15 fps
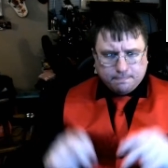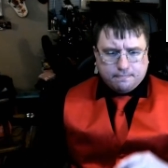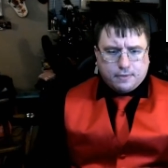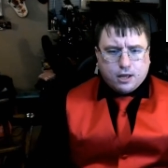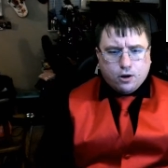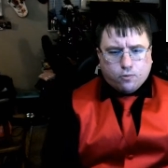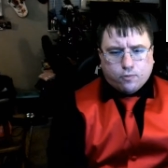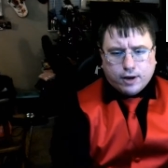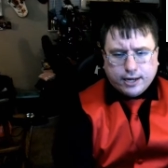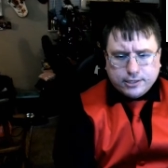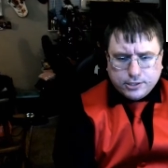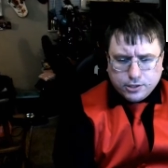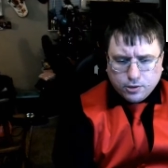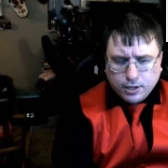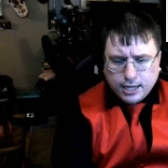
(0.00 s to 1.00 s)
All right, so
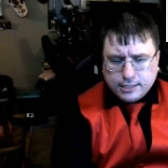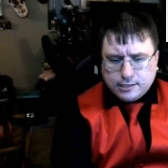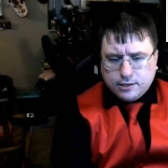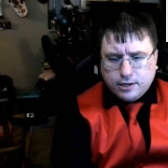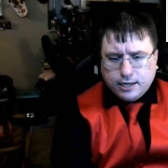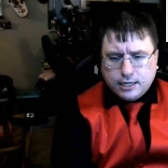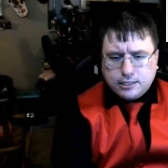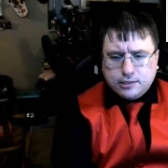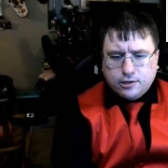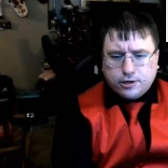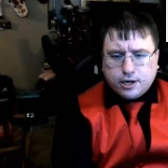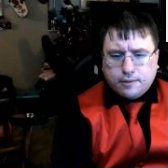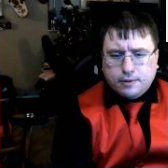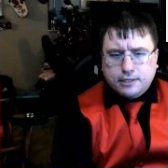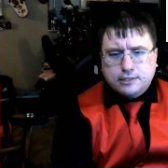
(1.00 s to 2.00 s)
let's
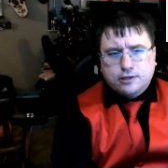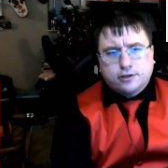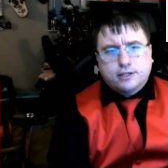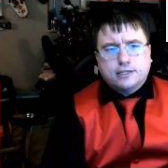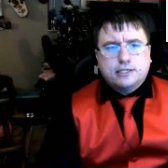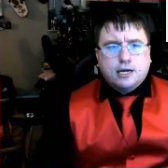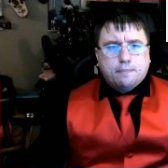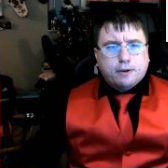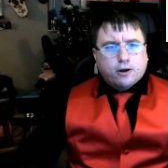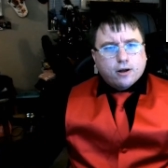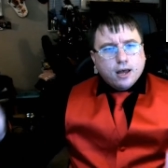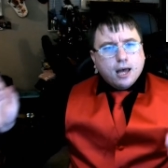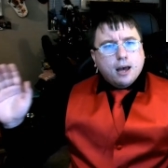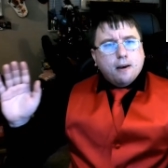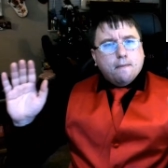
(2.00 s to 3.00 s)
look this up here.
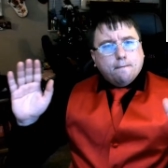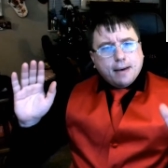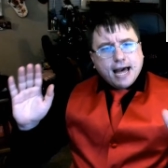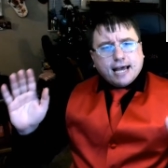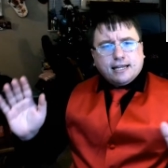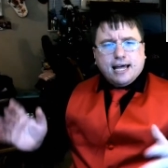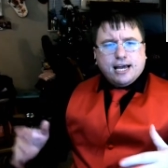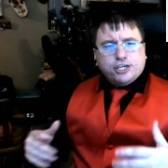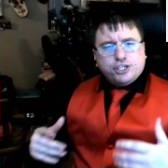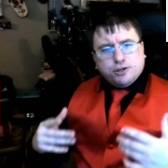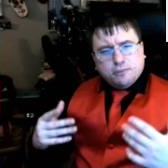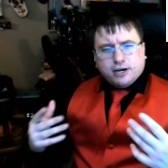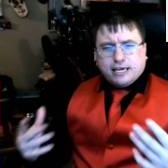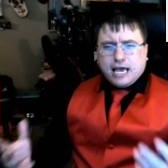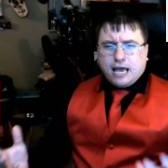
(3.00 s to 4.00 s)
Backlash among
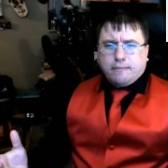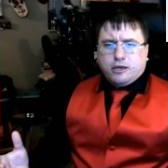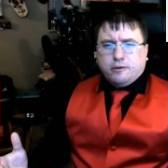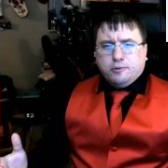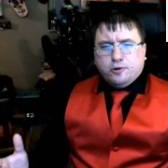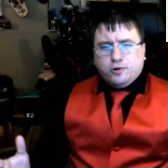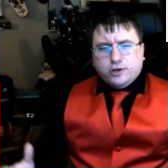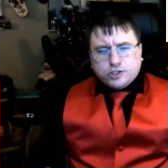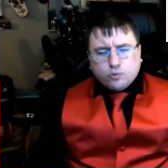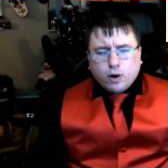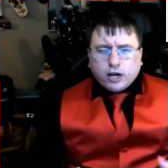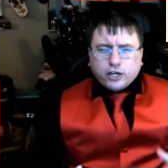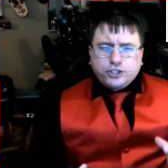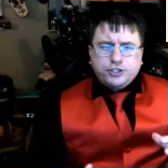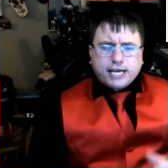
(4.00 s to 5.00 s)
gaming communities. So why don't you take
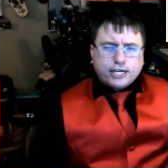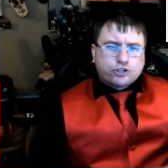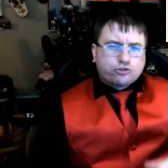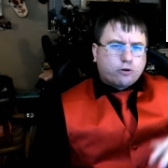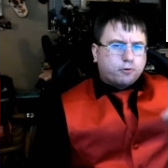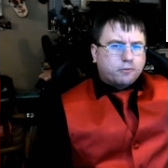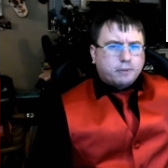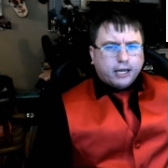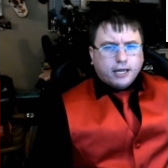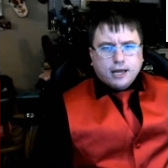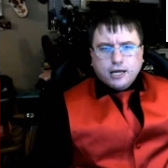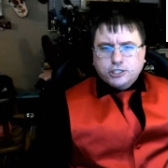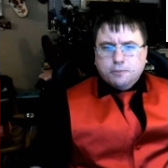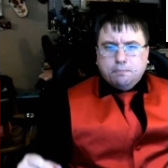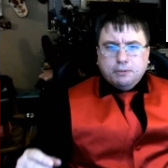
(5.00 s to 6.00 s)
a trip with me to
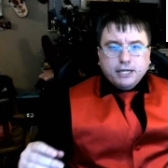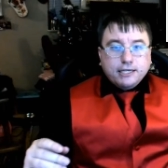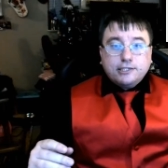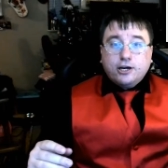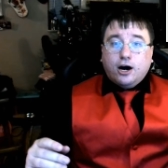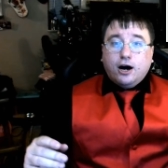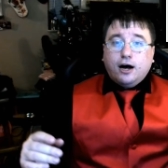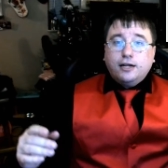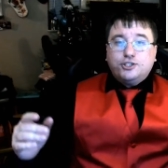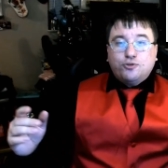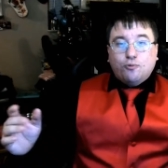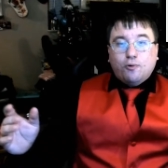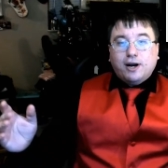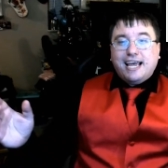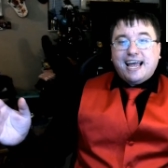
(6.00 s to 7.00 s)
BlizzCon
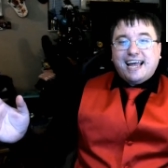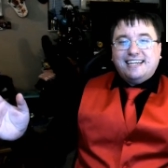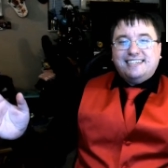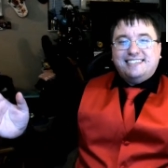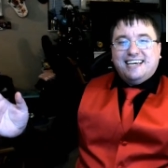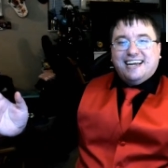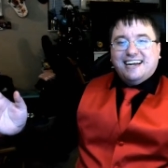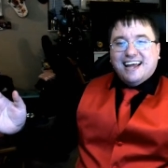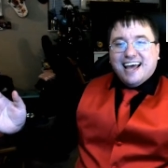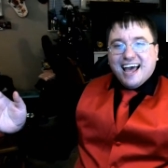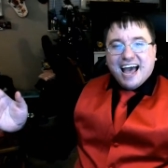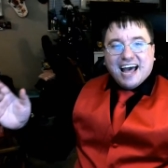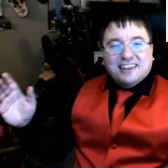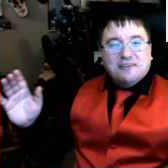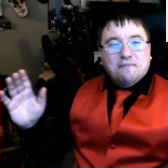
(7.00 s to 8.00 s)
2018 and the
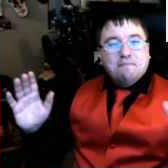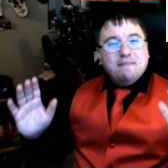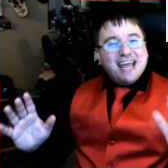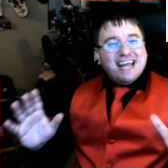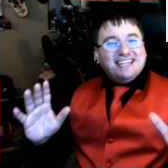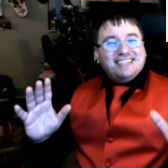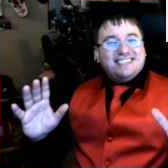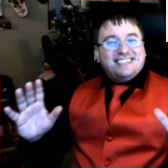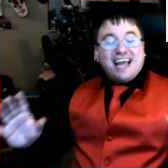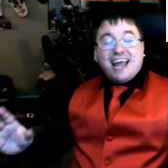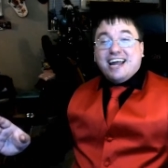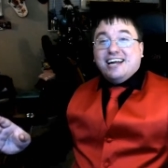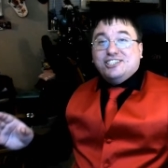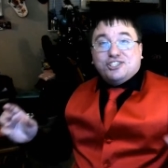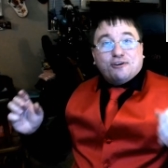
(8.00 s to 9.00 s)
main stage?
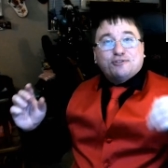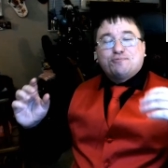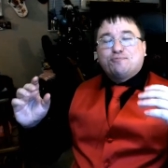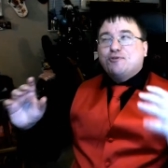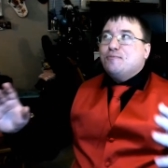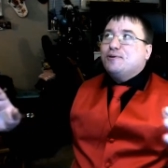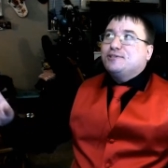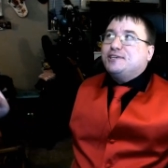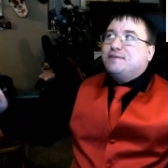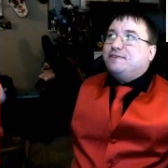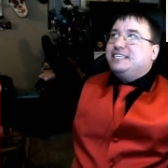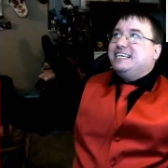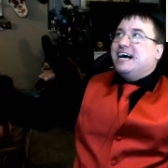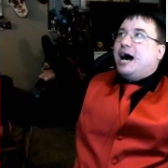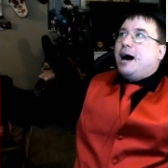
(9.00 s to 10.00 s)
There's rumors of a
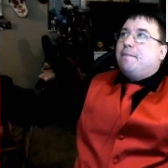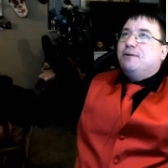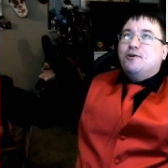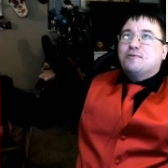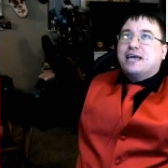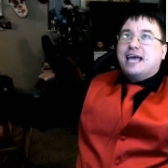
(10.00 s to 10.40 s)
Diablo game.